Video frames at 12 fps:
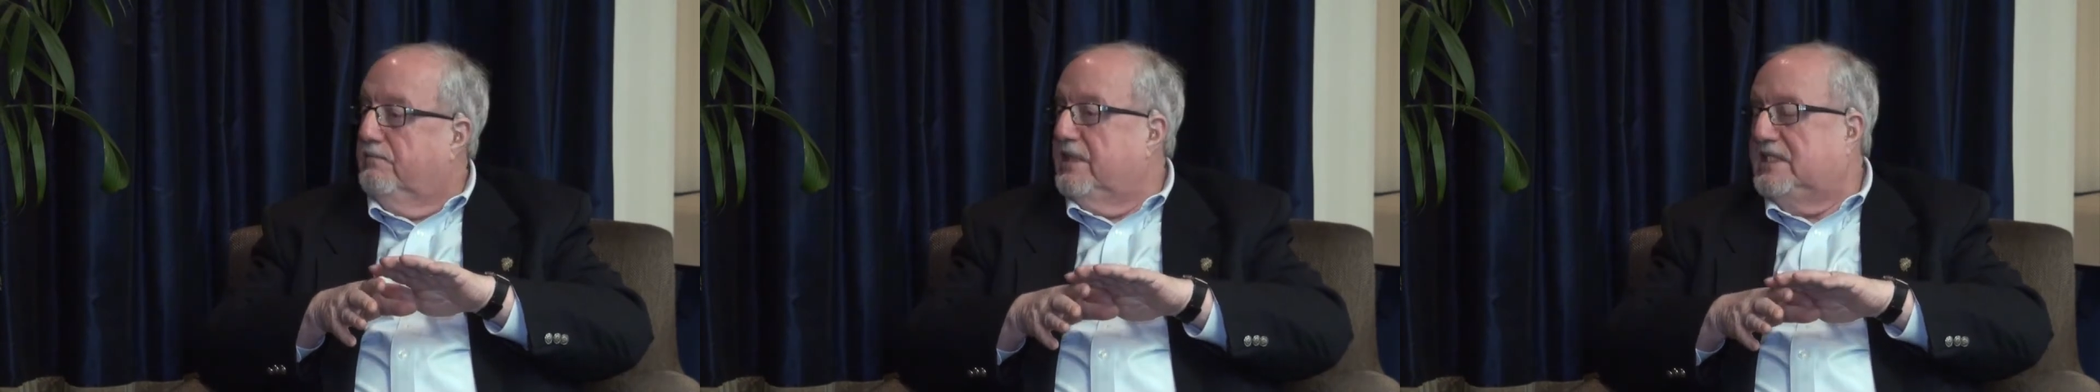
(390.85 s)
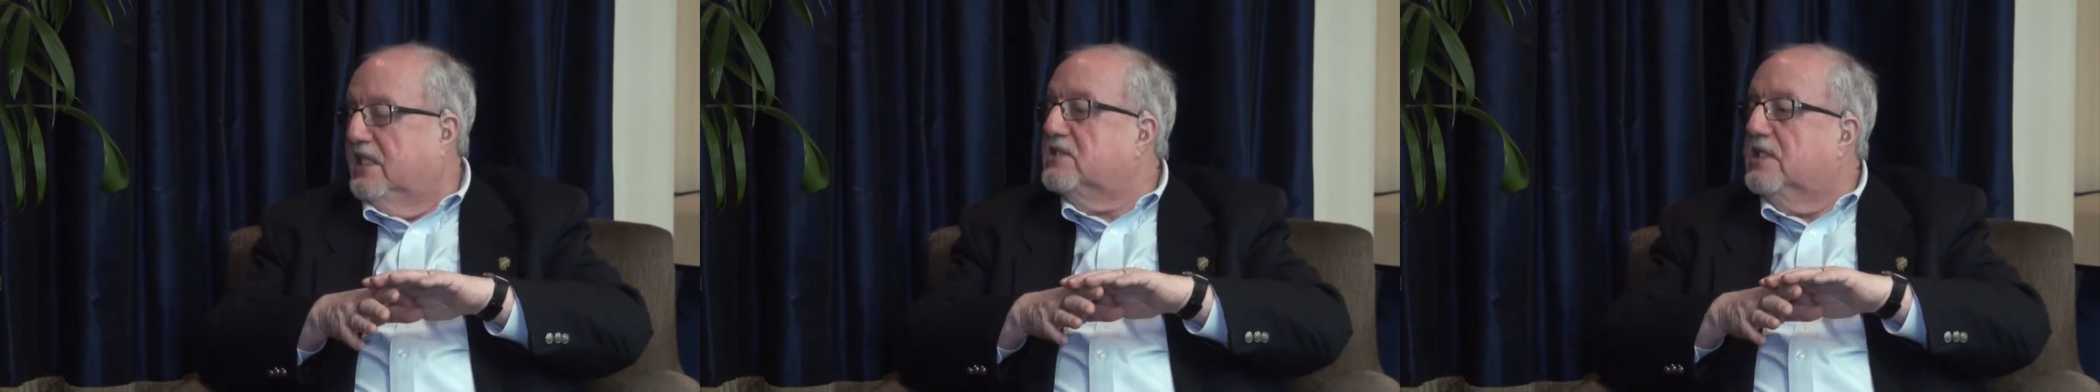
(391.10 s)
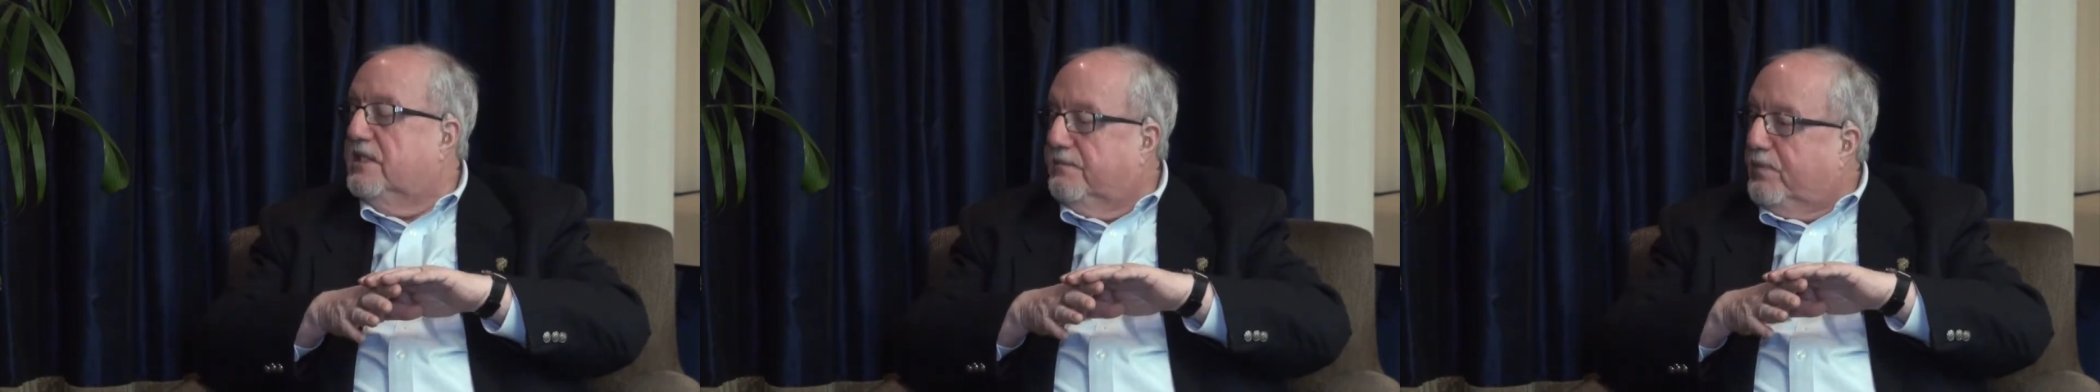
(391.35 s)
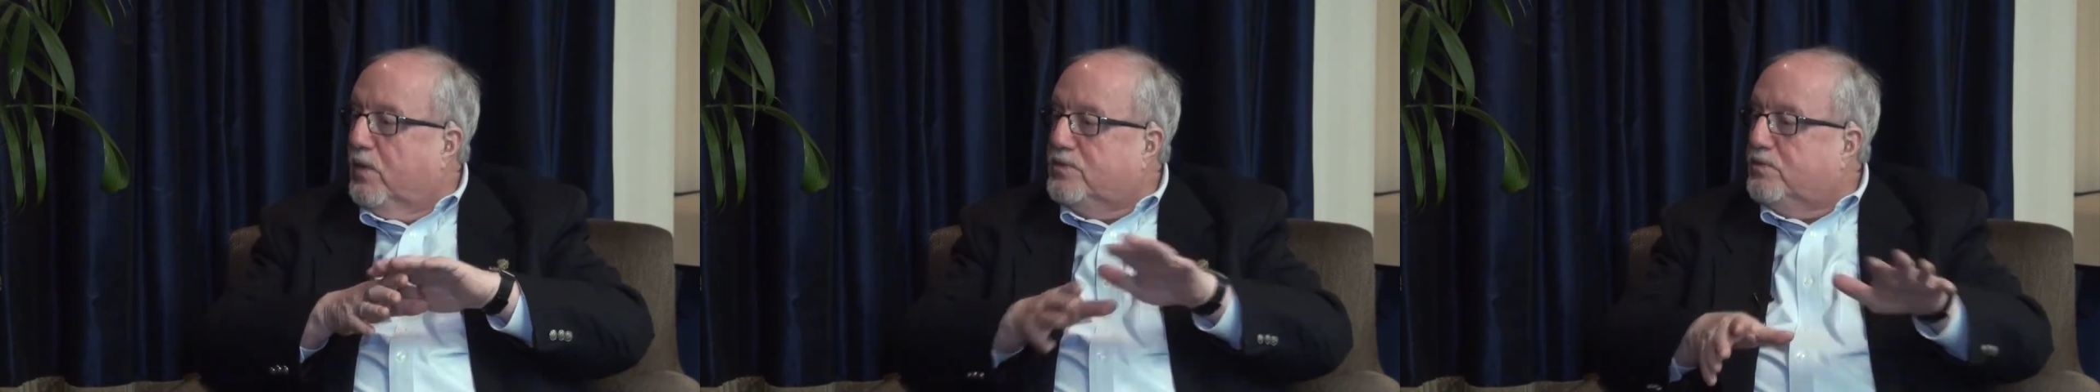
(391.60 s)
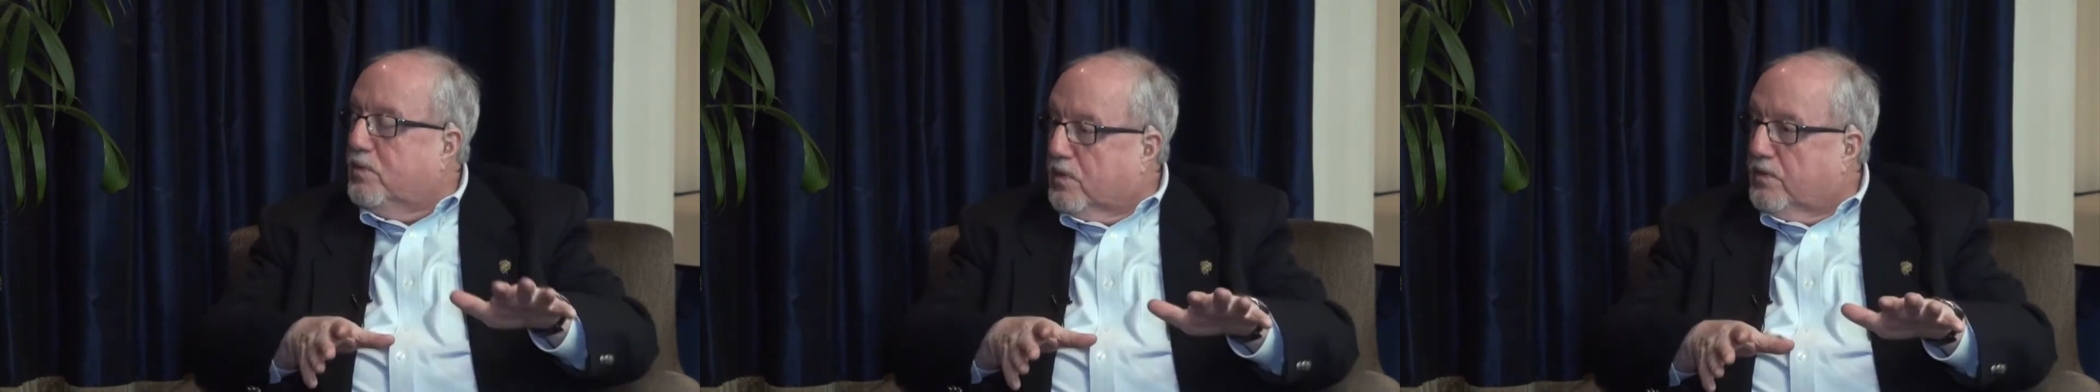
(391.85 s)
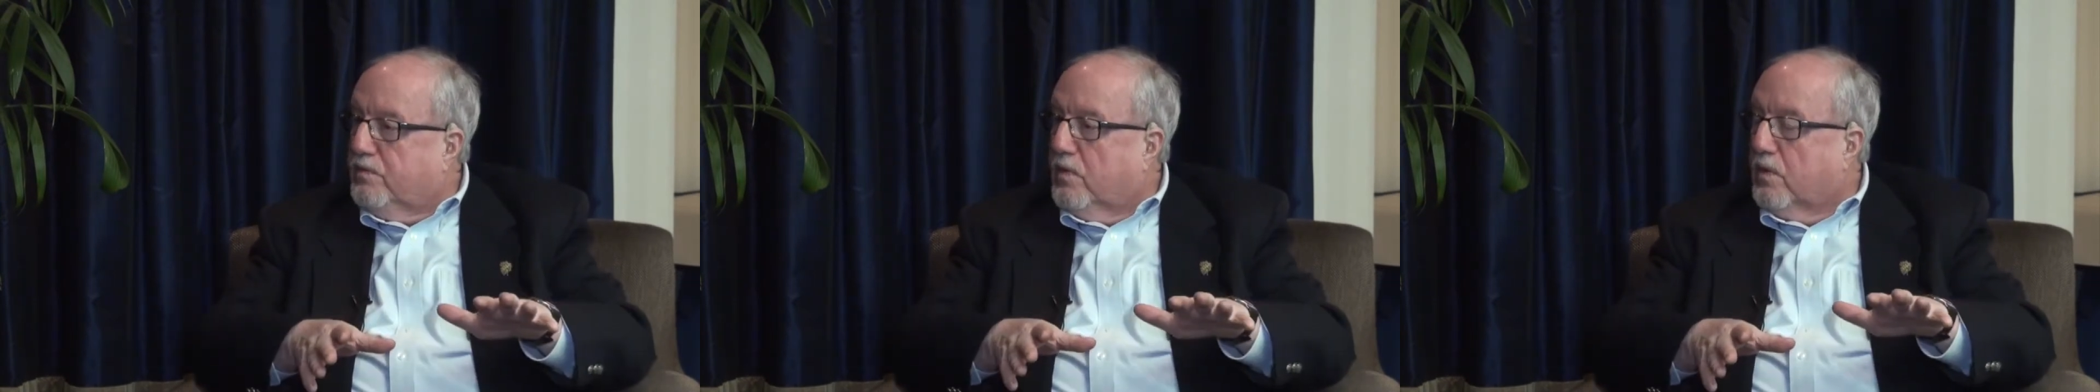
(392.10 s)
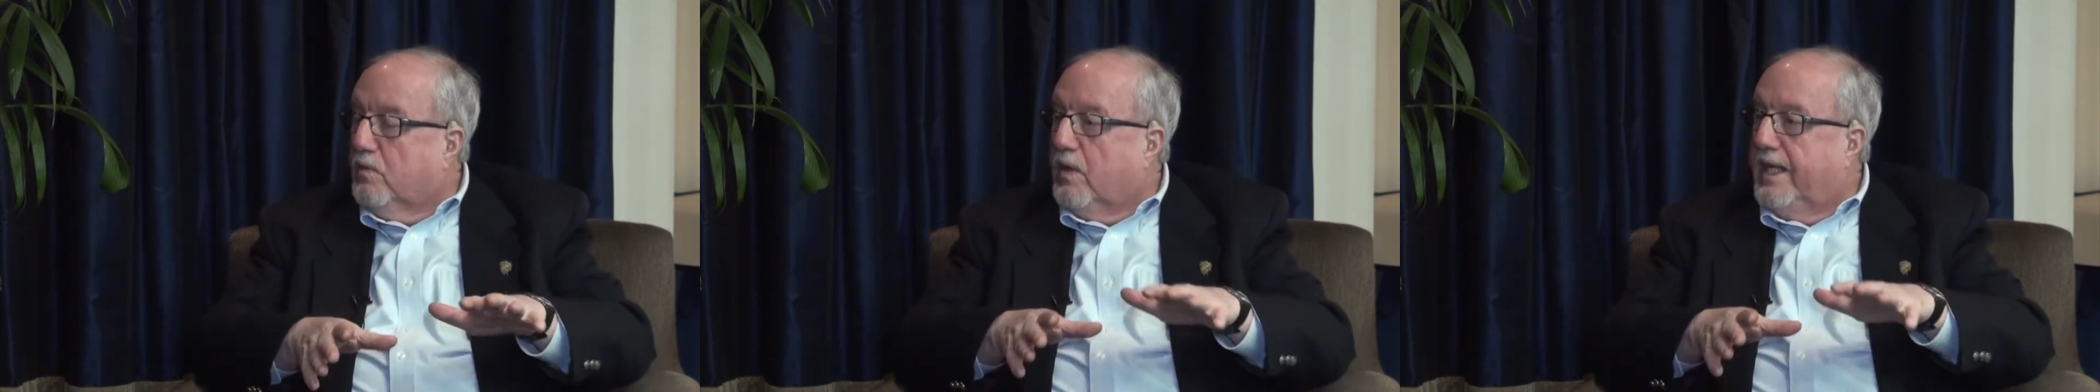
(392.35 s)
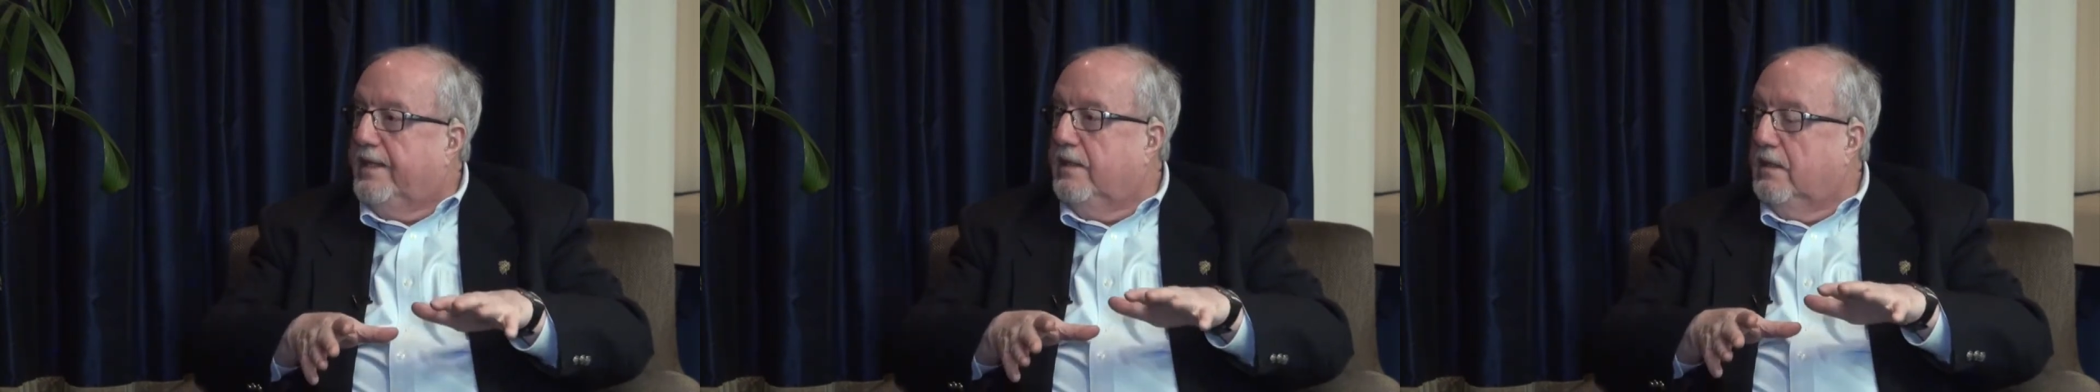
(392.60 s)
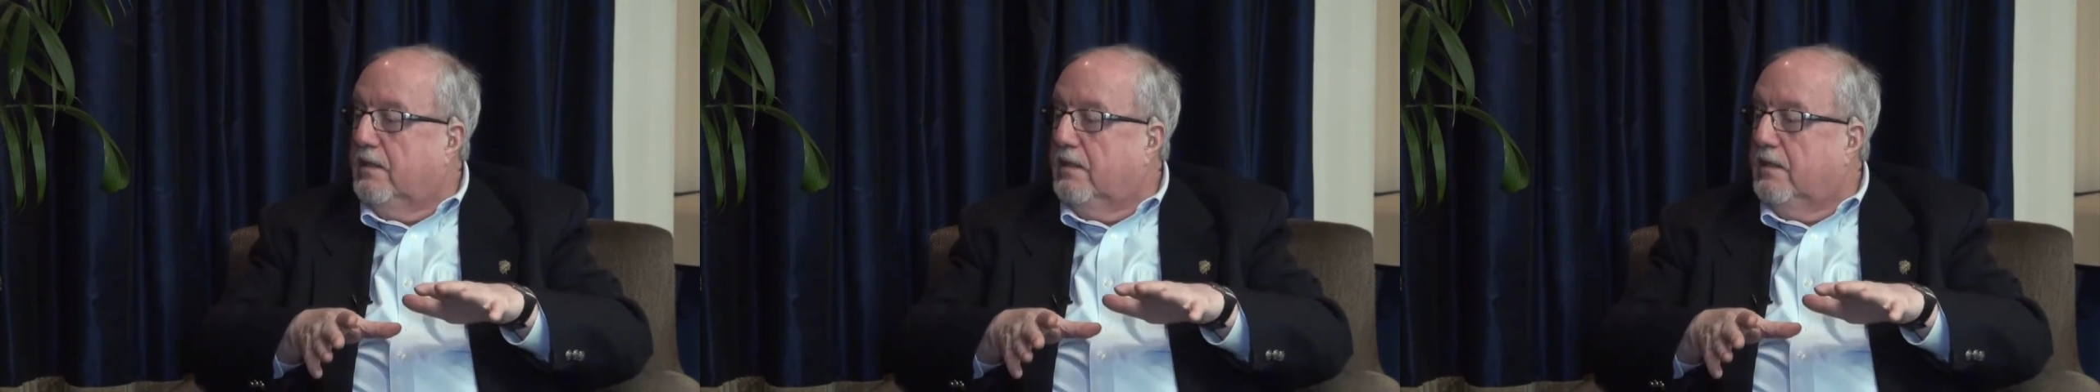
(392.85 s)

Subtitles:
essentially to post-World War I